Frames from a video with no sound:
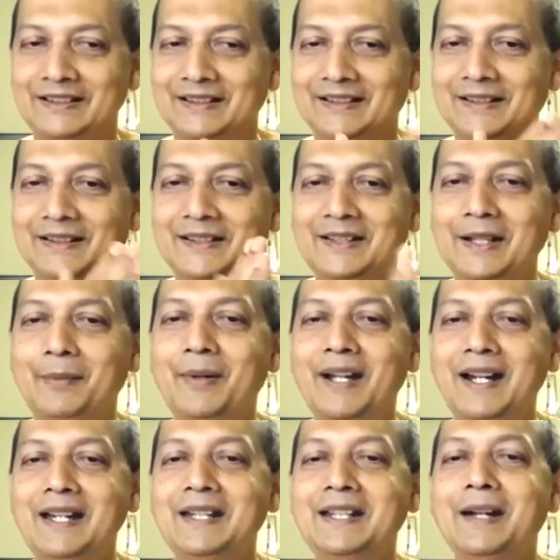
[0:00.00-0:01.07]
The yama
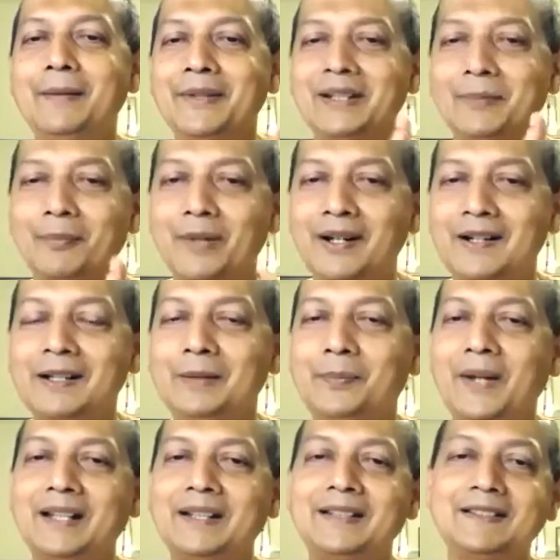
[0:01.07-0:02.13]
and niyama, the moral
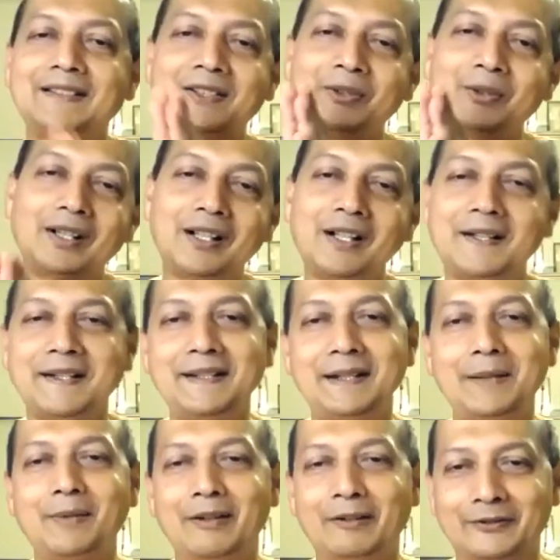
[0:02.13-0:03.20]
practices, you are cutting
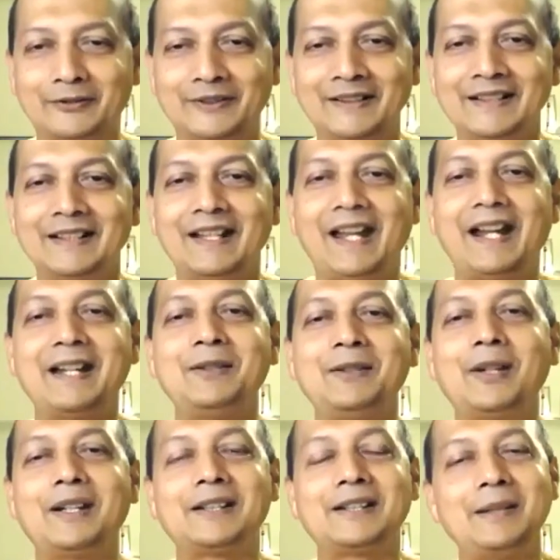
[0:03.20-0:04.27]
them off, and you
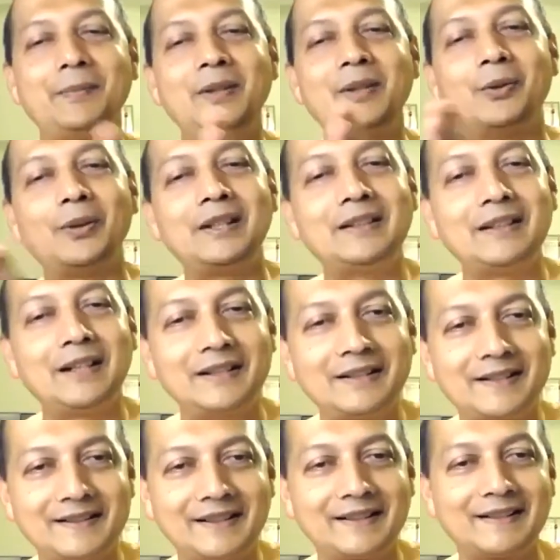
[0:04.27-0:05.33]
are keeping only the
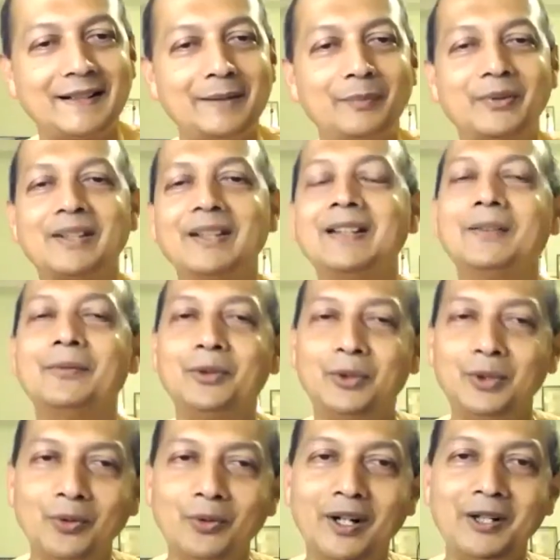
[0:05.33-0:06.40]
other 6 limbs. But
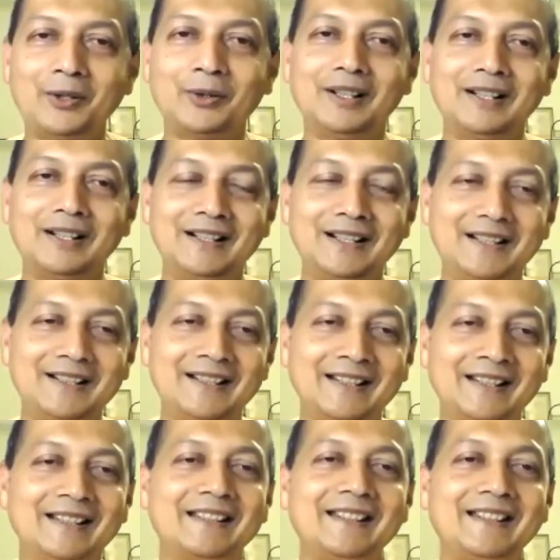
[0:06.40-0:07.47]
do you want to learn?
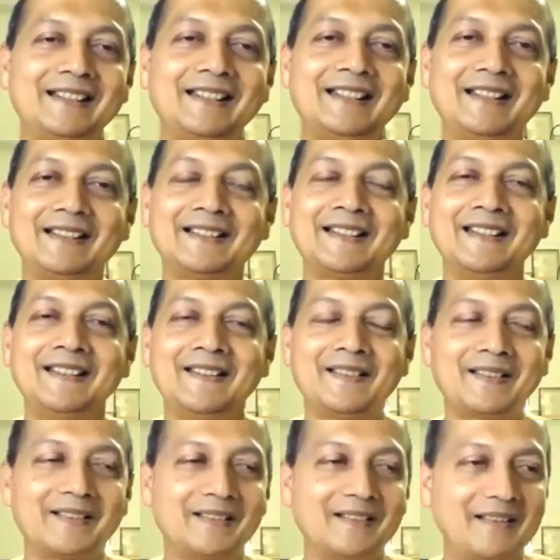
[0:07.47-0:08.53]
He says,
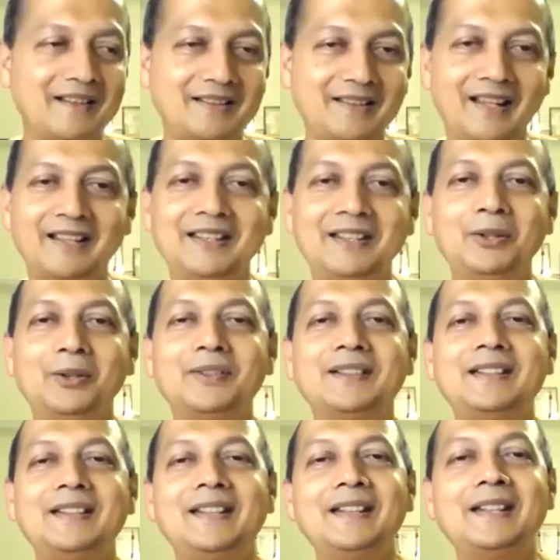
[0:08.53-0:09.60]
Ashtanga Yoga
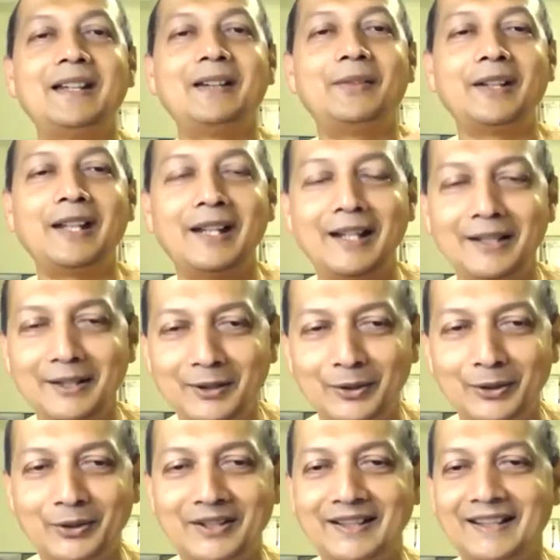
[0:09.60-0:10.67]
seekhenge ya Vikalang
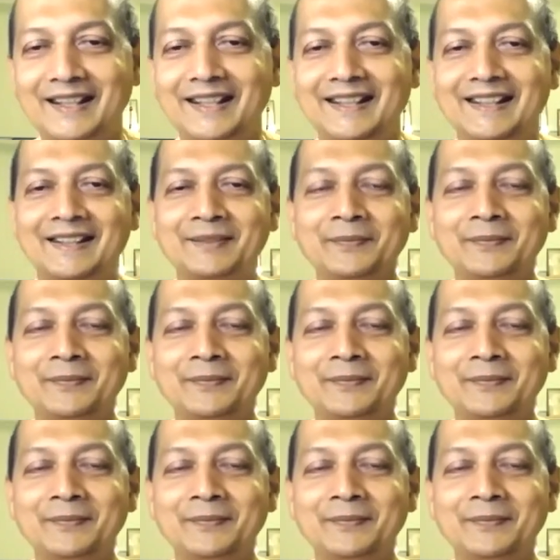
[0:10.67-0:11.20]
Yoga seekhenge?